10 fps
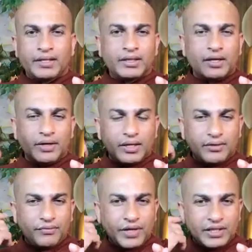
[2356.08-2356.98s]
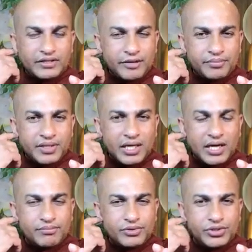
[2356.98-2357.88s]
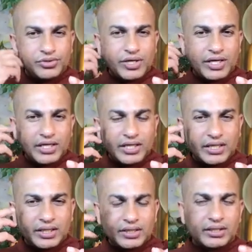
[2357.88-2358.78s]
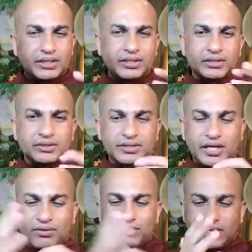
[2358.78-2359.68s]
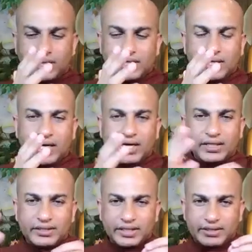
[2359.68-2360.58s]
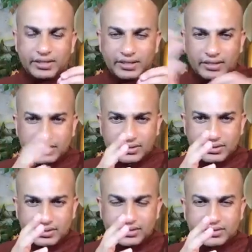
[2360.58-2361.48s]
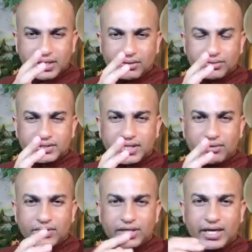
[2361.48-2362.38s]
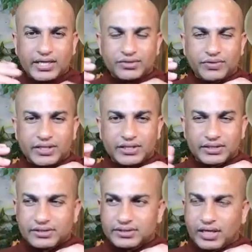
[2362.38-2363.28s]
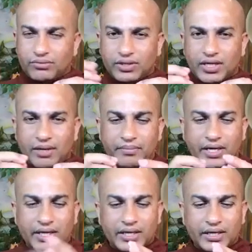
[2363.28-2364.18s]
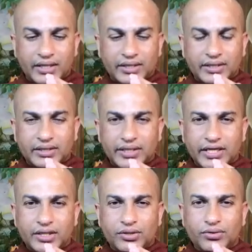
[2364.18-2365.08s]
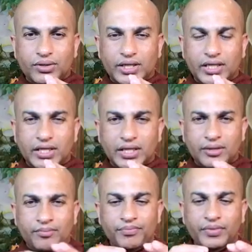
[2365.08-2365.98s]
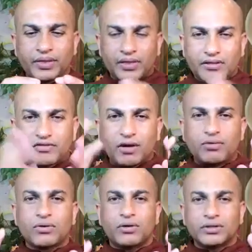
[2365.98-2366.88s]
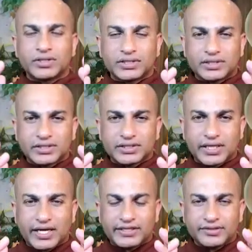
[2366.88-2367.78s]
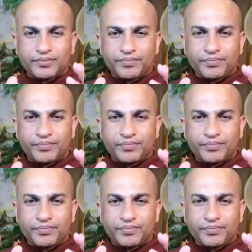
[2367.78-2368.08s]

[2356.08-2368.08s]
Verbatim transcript: The when something come to your ear, sound arise. The, the, the how the sound arise when the sound come and hit your ear, the sound consciousness arise.